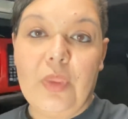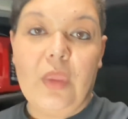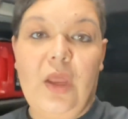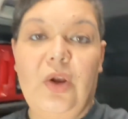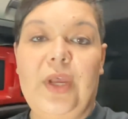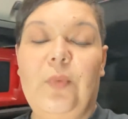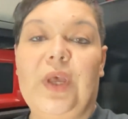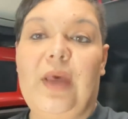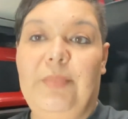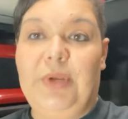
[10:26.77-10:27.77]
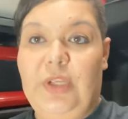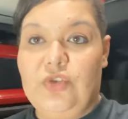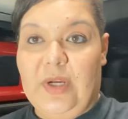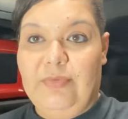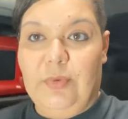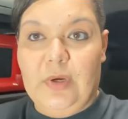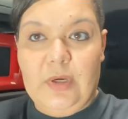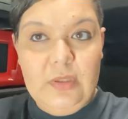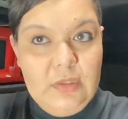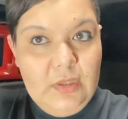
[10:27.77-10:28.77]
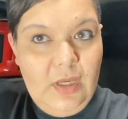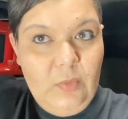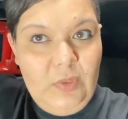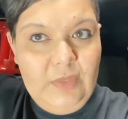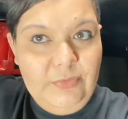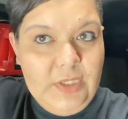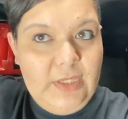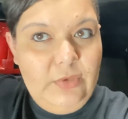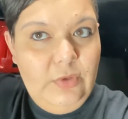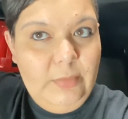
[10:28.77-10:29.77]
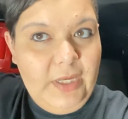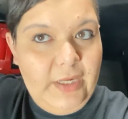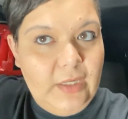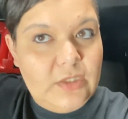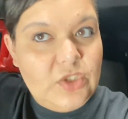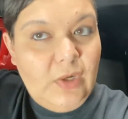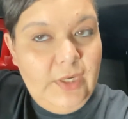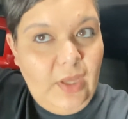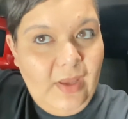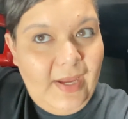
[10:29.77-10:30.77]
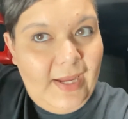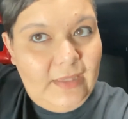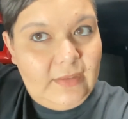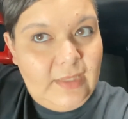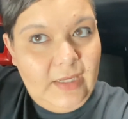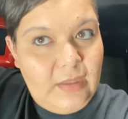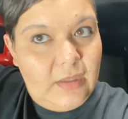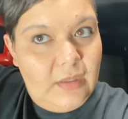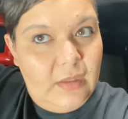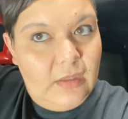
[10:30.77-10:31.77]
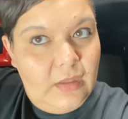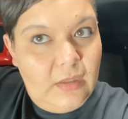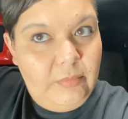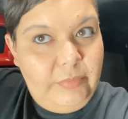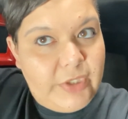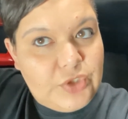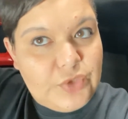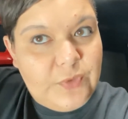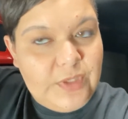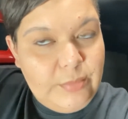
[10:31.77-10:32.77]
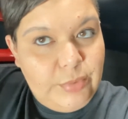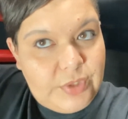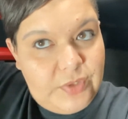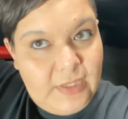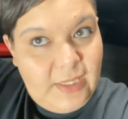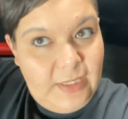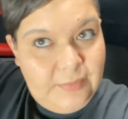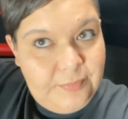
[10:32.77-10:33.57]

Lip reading: I don't care what company you drive for. God, what the fuck did they do to my hair? Sorry, y'all. I had to take pictures for the book today.